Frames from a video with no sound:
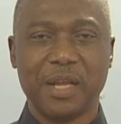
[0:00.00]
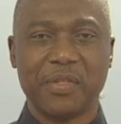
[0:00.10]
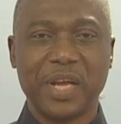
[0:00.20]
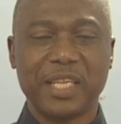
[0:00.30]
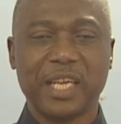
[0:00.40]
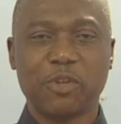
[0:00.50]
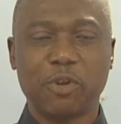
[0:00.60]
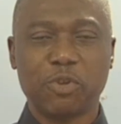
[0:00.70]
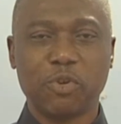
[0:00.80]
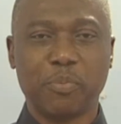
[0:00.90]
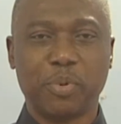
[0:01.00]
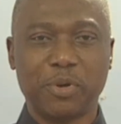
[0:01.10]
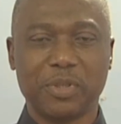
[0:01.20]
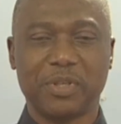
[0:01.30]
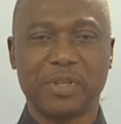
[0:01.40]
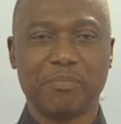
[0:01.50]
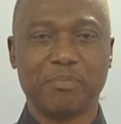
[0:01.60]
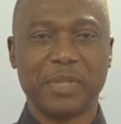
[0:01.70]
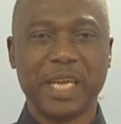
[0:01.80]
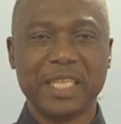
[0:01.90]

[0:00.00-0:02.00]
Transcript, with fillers: That has also brought the